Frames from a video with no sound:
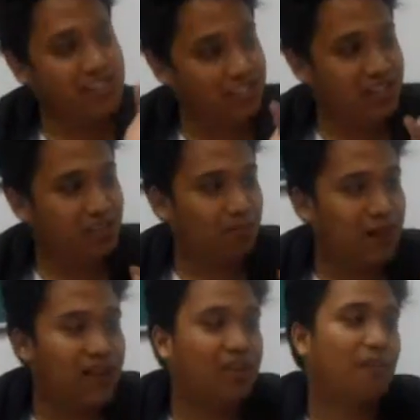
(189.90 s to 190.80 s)
Much easier to
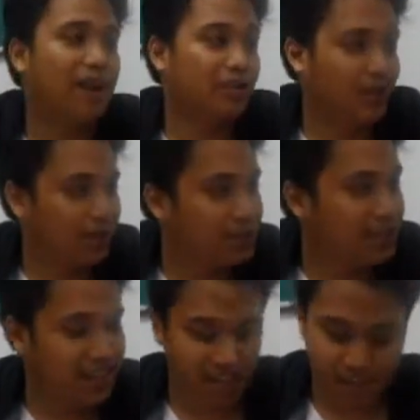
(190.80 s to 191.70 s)
play compared to an
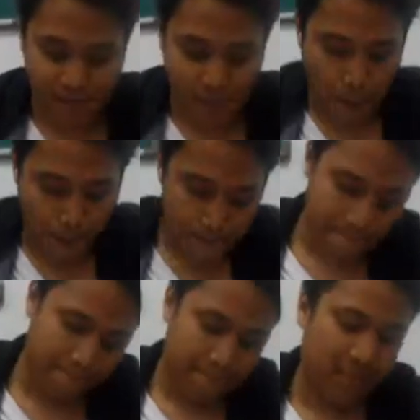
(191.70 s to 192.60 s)
acoustic guitar.
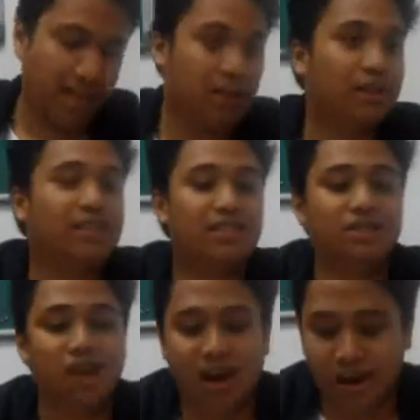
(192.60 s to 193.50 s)
This
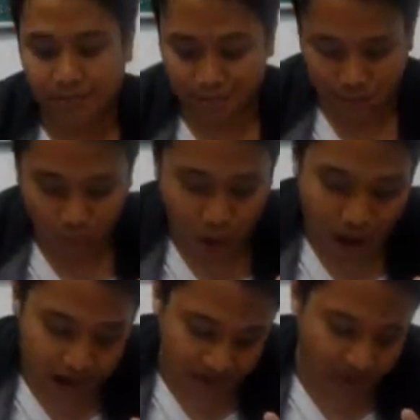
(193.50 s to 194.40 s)
is
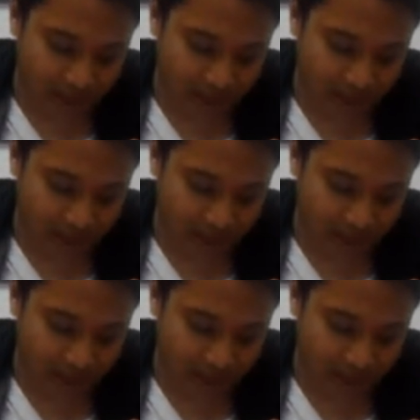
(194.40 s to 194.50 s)
why.